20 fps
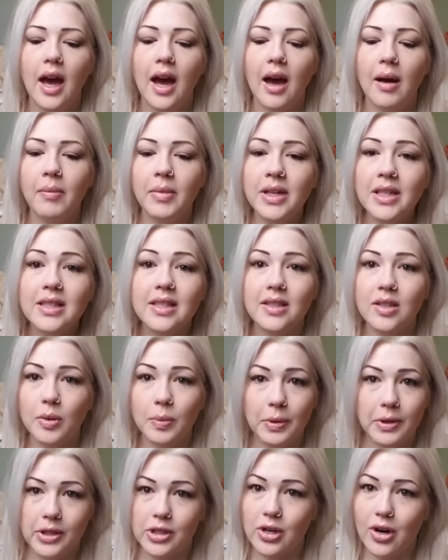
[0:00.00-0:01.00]
I'm going to still
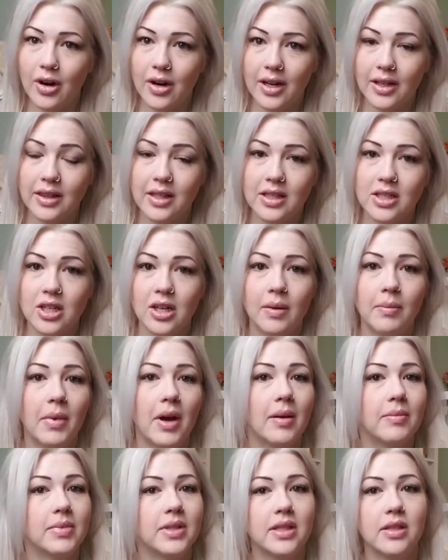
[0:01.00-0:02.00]
push hard at the gym.
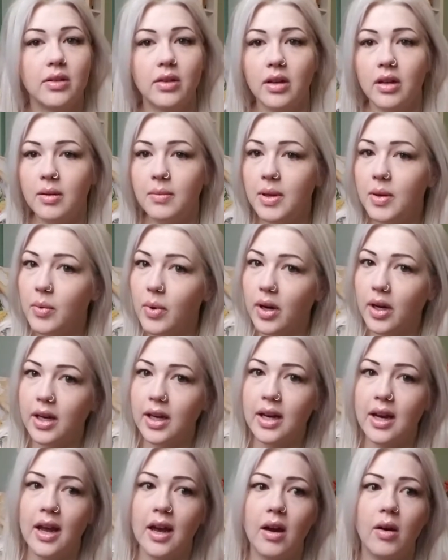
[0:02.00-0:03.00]
I'm still going to be
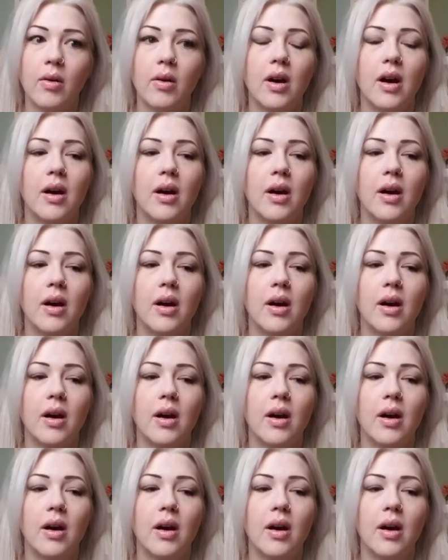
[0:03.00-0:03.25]
working out.